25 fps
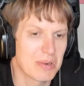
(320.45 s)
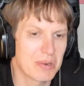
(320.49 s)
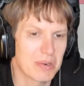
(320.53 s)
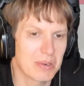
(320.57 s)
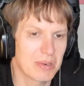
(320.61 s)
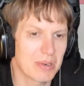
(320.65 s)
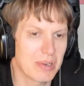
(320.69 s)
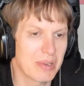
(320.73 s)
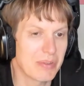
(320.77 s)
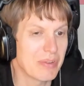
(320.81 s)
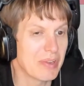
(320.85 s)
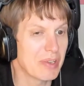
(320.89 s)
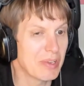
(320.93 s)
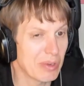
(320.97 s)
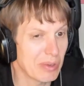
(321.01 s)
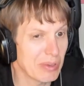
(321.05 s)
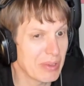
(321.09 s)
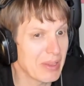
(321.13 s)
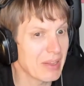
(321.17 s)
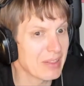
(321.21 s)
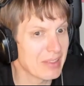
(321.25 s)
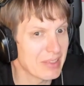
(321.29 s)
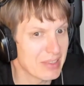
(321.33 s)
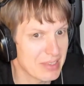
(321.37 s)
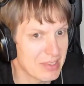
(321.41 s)
or uh, if you
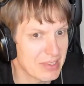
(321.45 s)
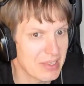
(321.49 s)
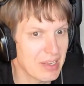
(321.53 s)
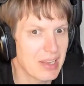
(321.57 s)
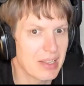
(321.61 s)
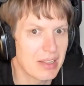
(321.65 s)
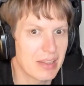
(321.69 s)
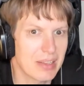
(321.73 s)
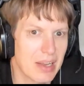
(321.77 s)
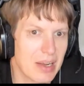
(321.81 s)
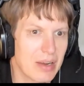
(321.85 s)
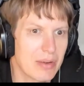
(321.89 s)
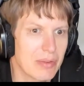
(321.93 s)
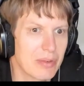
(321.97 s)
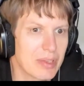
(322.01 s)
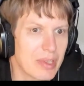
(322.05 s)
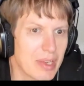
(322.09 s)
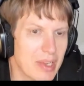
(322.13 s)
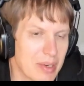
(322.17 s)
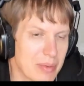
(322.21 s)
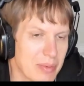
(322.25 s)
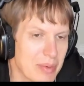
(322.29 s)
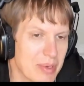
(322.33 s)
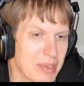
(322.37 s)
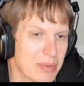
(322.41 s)
don't understand how a
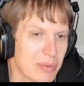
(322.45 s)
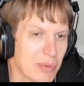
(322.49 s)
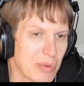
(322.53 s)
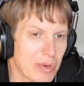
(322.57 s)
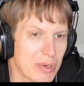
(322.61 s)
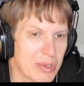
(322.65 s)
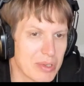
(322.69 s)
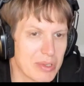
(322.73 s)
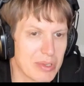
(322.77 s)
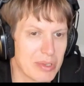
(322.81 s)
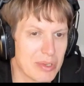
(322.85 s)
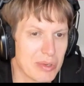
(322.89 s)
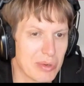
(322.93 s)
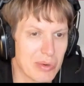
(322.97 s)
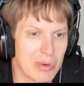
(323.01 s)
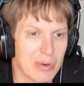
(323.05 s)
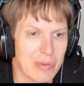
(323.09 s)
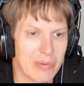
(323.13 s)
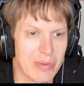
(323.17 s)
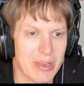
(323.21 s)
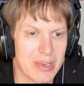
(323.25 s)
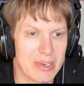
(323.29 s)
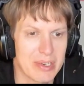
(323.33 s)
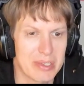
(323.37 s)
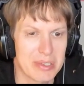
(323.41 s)
database works
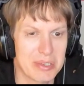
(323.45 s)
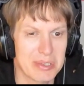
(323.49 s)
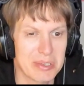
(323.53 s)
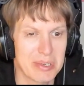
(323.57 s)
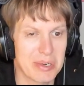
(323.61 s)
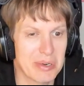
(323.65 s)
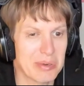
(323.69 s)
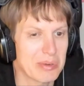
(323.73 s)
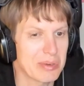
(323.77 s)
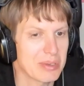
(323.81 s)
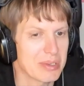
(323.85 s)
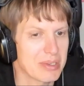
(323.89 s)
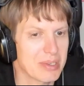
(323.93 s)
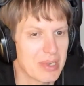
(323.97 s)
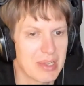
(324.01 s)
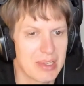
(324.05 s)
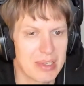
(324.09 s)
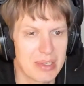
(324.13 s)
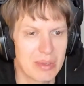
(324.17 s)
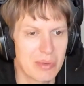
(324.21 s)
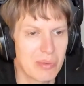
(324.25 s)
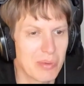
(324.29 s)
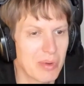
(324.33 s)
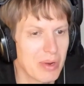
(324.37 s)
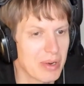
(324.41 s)
internally, they're just you know
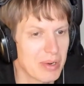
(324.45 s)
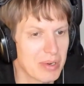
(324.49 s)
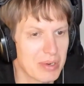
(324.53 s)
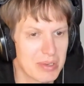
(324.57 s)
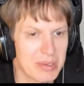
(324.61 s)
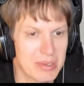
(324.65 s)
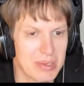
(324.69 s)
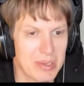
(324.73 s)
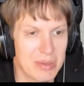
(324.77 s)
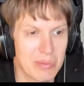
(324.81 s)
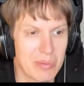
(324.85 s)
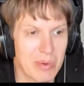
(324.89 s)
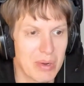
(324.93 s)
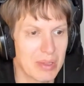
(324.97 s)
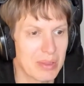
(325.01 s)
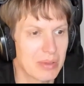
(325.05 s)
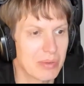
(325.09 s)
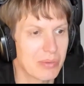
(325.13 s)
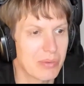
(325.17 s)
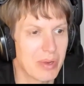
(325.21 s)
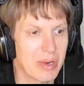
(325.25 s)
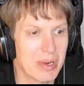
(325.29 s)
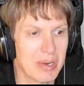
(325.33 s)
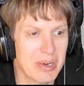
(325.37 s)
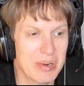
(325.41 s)
sending queries, and one
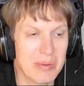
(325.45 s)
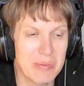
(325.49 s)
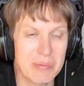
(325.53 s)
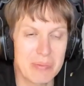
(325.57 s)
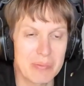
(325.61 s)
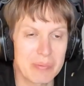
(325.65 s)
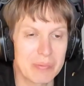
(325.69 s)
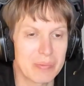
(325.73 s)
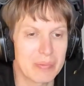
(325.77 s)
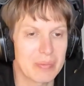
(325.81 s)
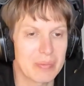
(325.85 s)
query